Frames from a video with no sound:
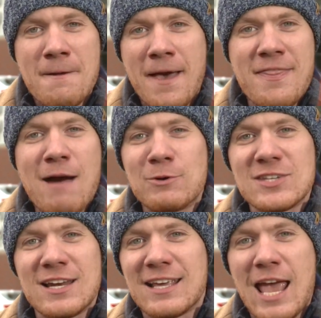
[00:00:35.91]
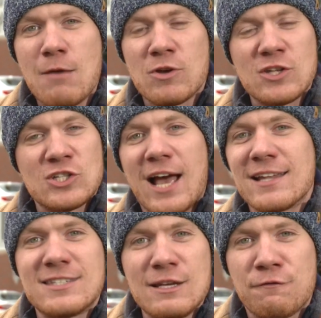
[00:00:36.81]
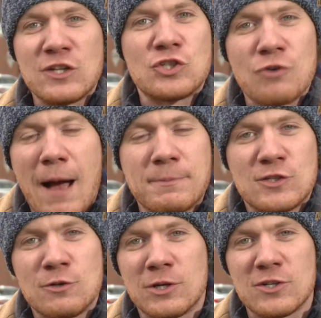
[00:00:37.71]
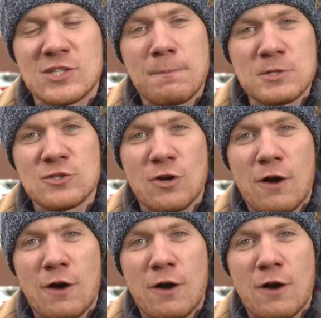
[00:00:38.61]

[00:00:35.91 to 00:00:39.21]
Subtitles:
And that was in a game where the Giants' defense dropped two interceptions